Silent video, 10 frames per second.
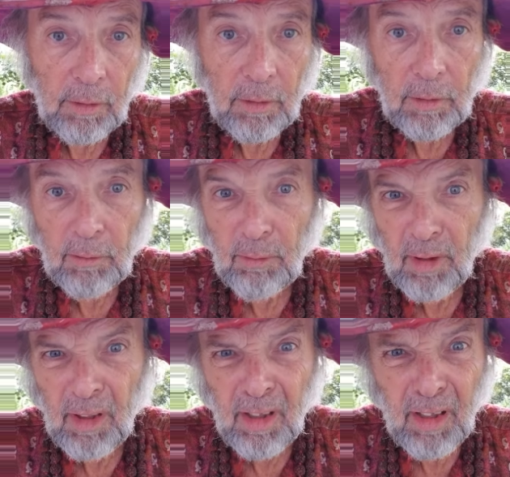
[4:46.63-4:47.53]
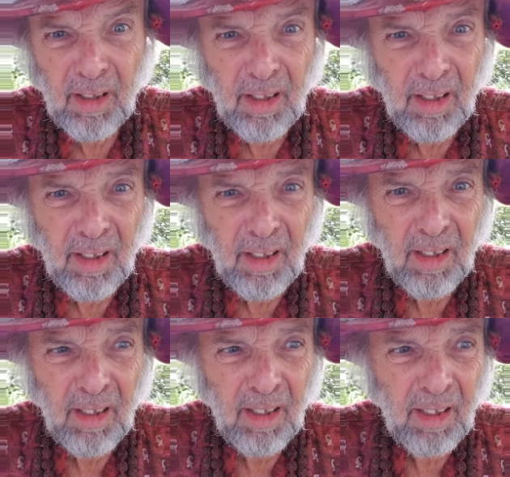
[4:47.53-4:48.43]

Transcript: No one is speaking in this clip.